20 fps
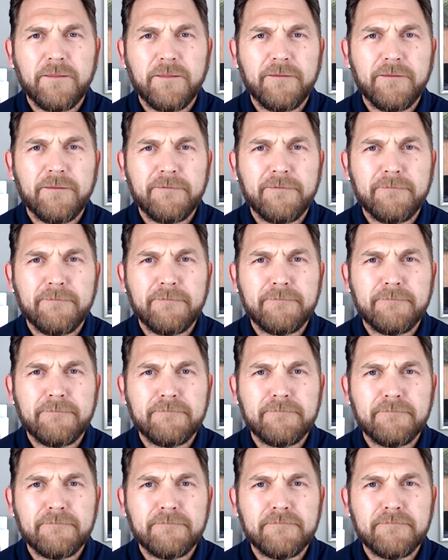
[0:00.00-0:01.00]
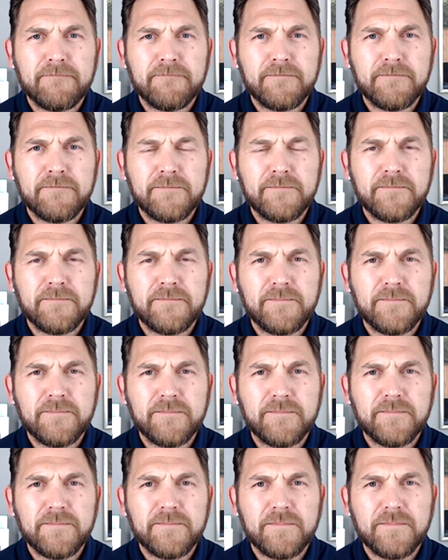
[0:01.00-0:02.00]

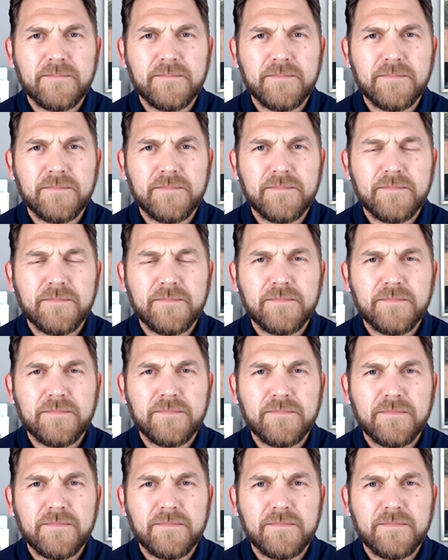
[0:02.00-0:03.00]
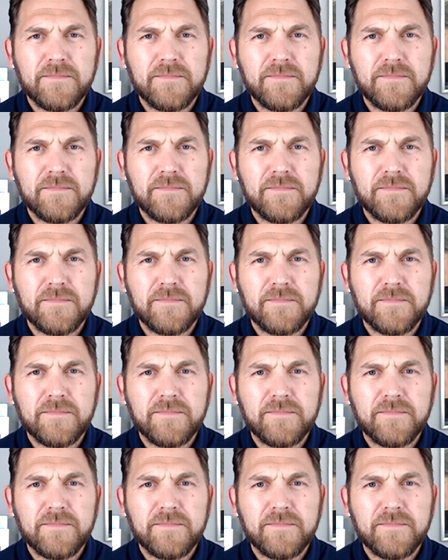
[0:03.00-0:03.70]
This person isn't speaking.